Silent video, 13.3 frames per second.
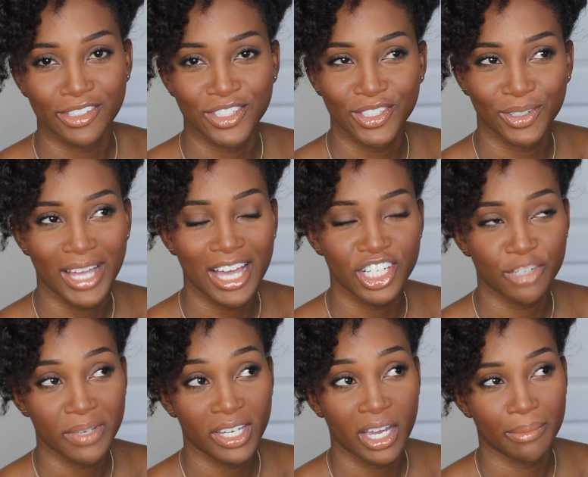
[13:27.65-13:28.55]
so that
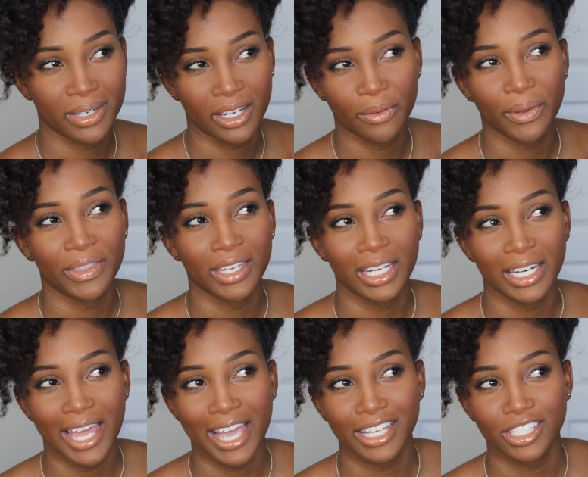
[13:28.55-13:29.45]
should be coming up within the
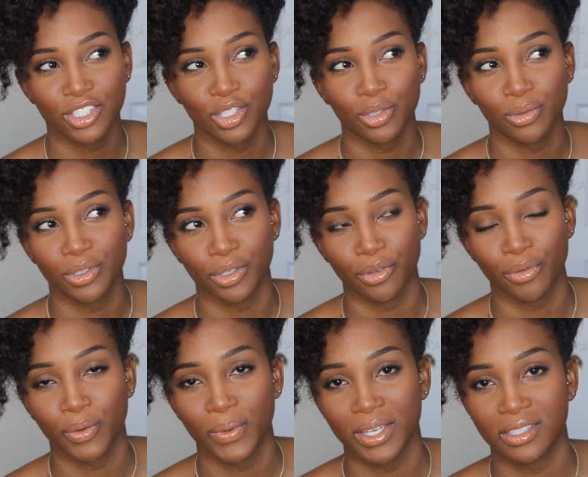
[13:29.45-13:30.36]
next 2 to
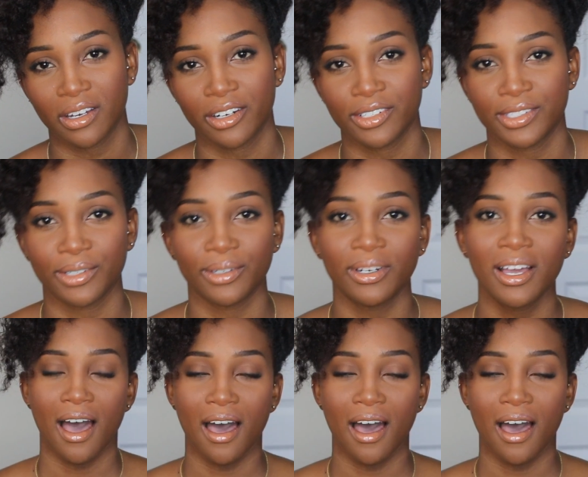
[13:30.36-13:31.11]
3 weeks or so.